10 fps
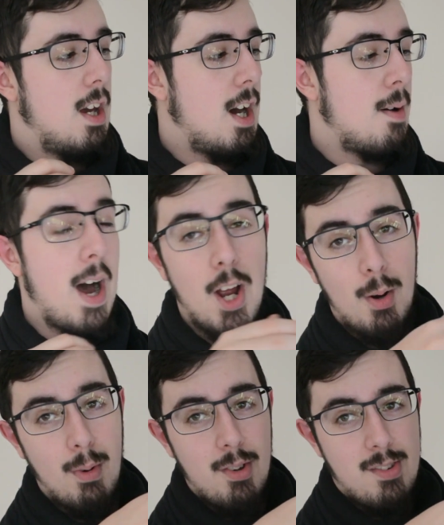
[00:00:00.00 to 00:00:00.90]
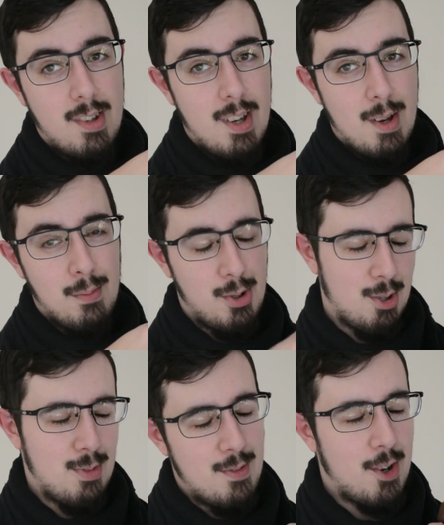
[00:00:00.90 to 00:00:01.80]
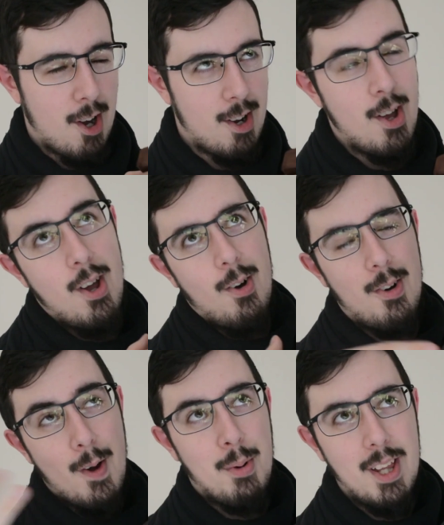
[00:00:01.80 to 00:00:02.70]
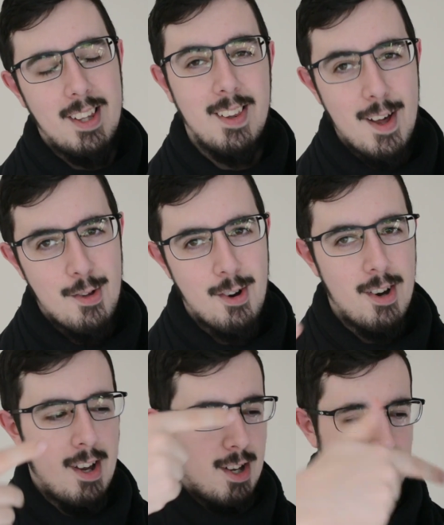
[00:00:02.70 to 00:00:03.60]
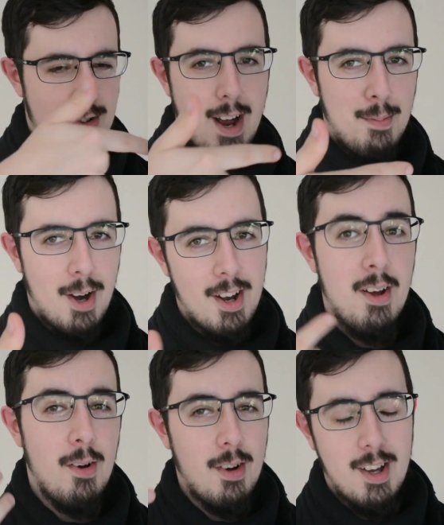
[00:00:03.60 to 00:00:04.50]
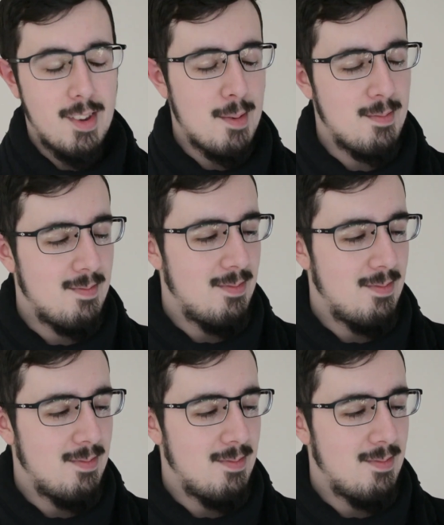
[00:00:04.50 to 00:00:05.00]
I almost put a rivet on without putting the leather strap on, because I